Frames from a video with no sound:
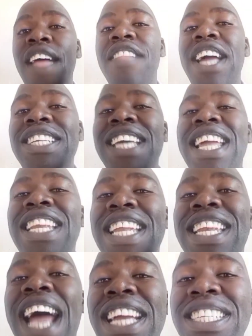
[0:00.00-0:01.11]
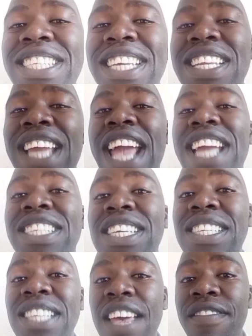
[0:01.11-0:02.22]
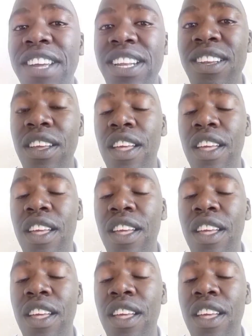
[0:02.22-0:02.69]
that in 1987